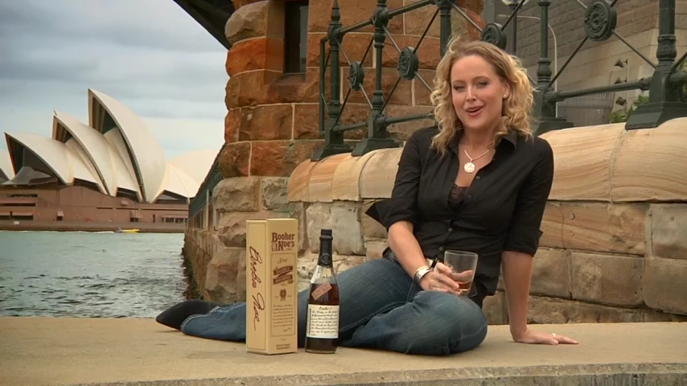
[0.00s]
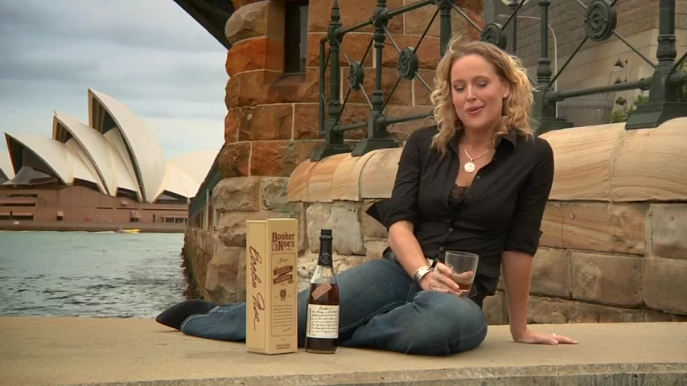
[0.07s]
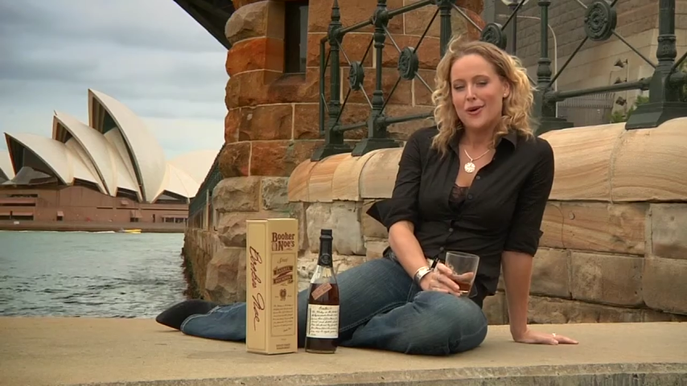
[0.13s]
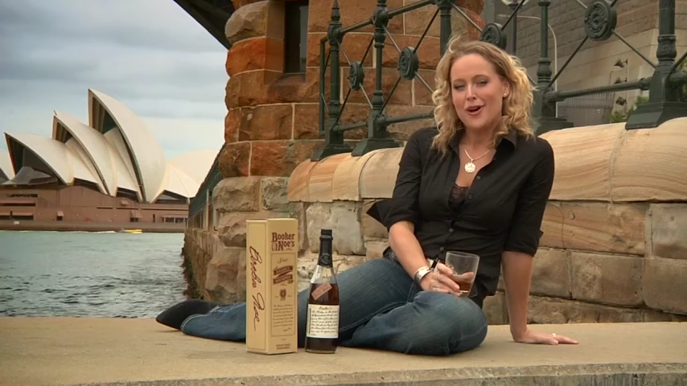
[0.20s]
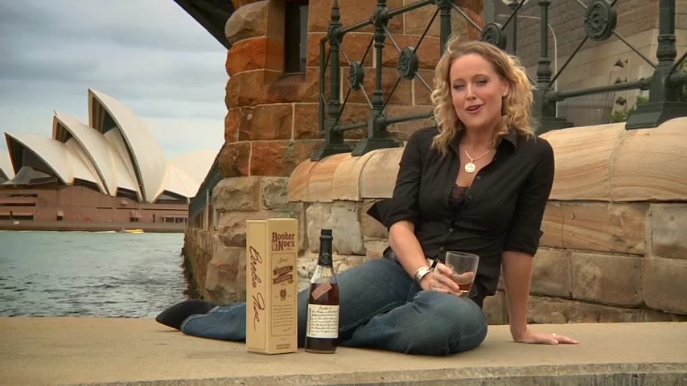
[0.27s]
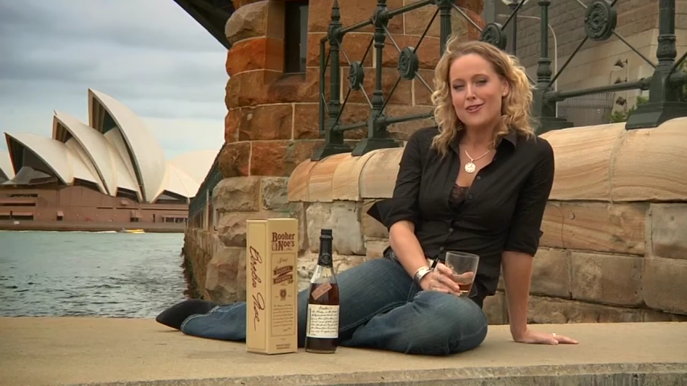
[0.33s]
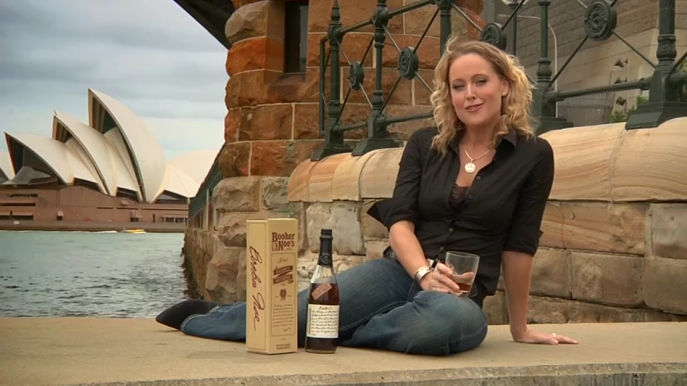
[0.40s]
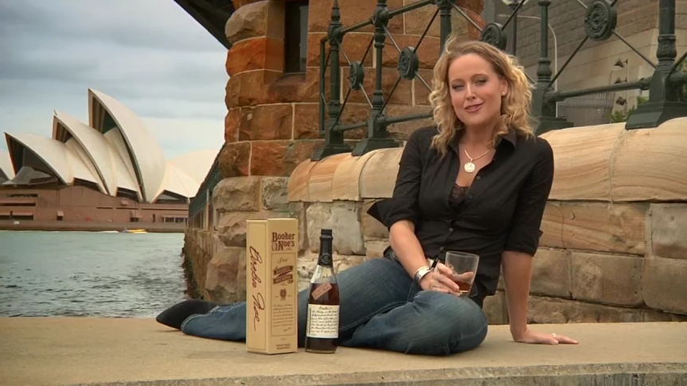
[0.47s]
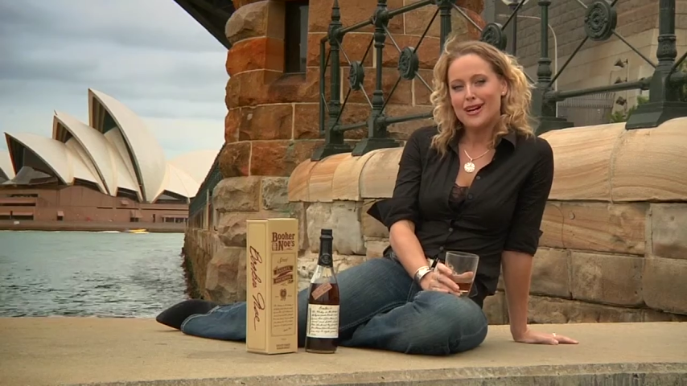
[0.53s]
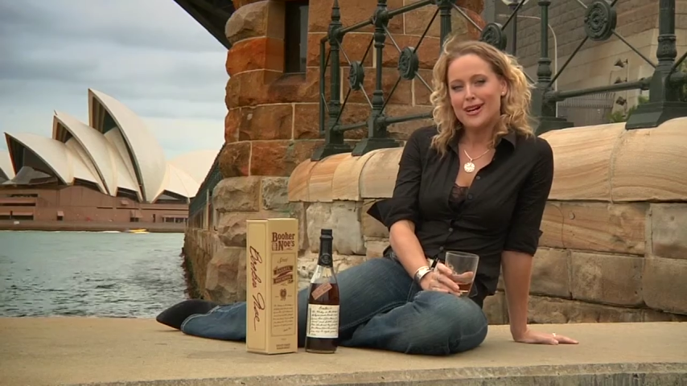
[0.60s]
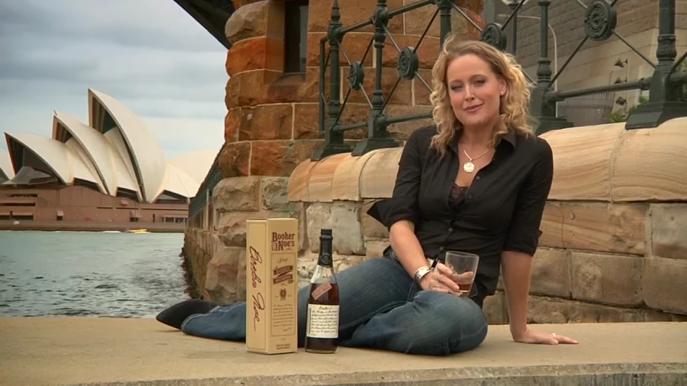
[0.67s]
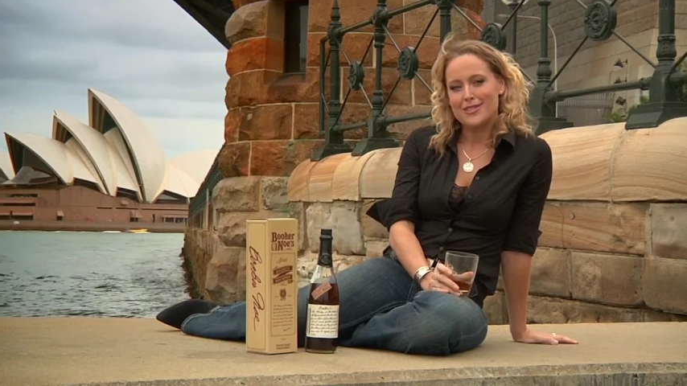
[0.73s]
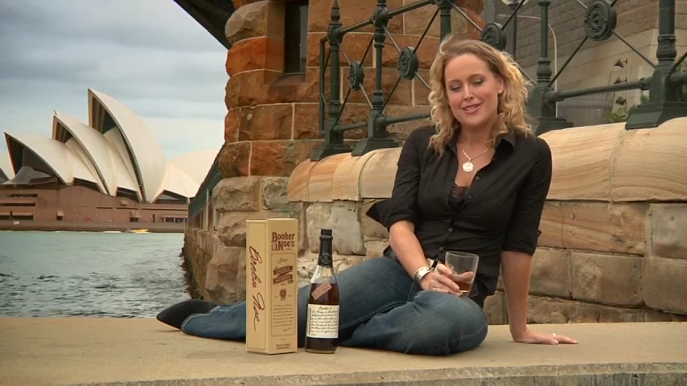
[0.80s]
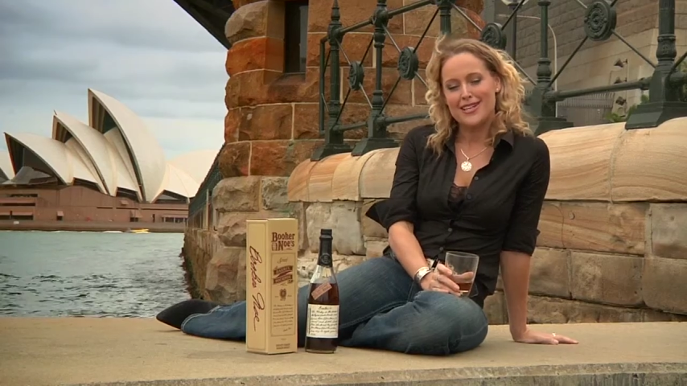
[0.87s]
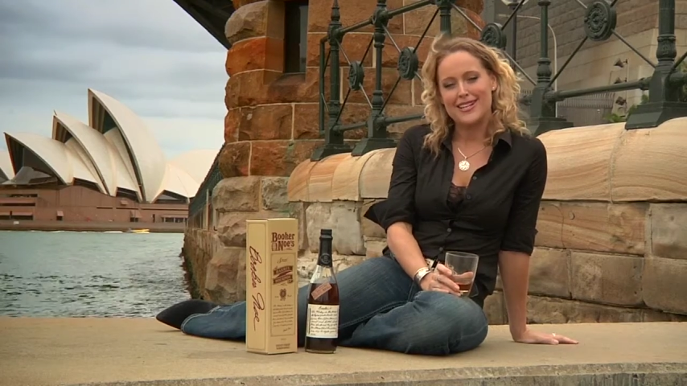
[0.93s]
Well,
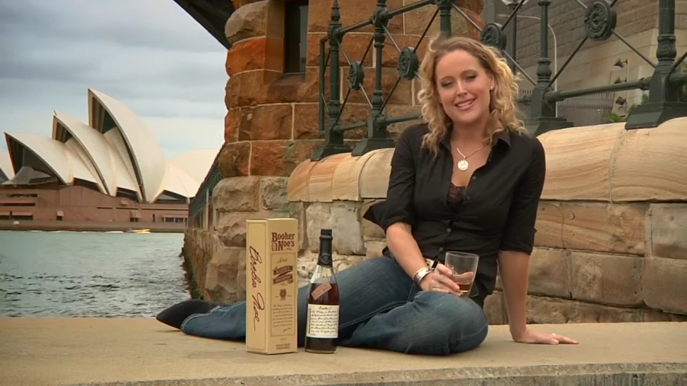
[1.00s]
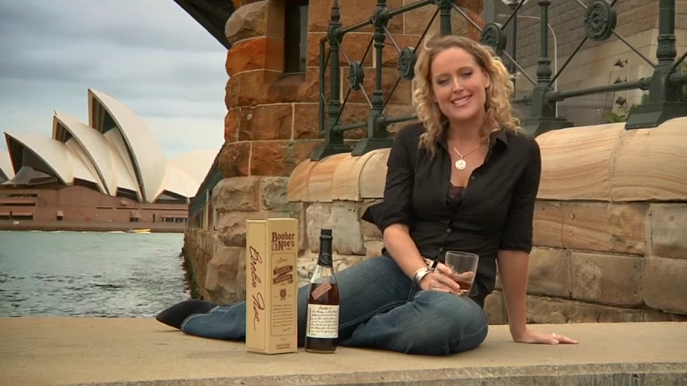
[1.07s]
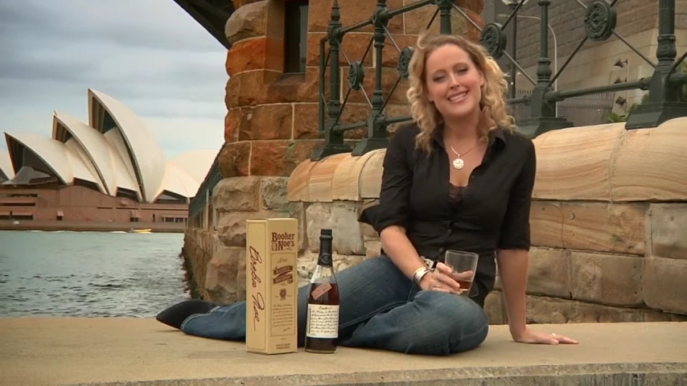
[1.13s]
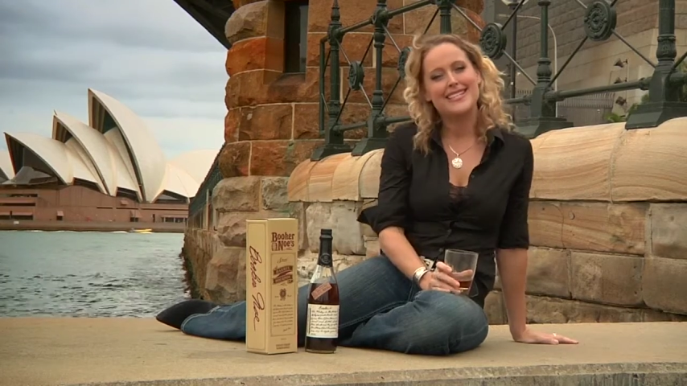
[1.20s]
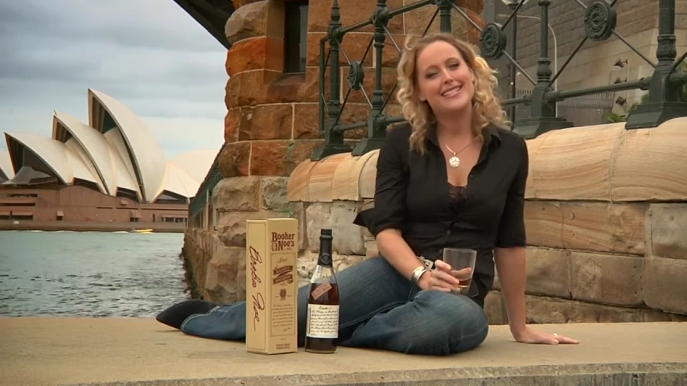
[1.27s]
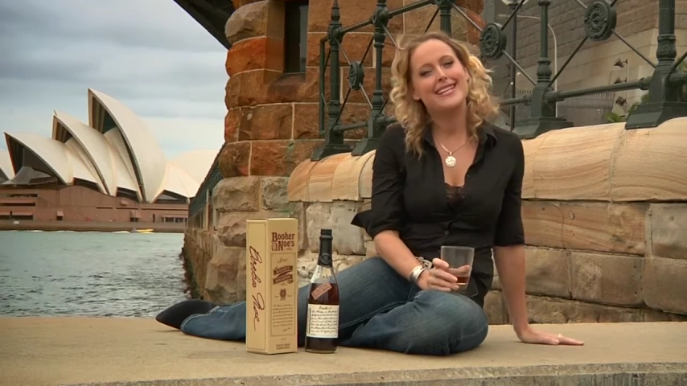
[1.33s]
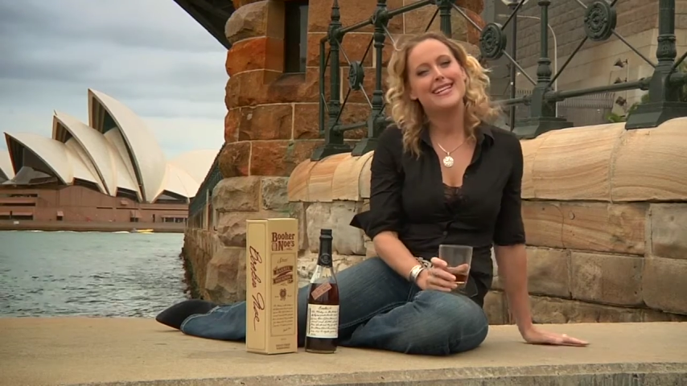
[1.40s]
I'm just going to sit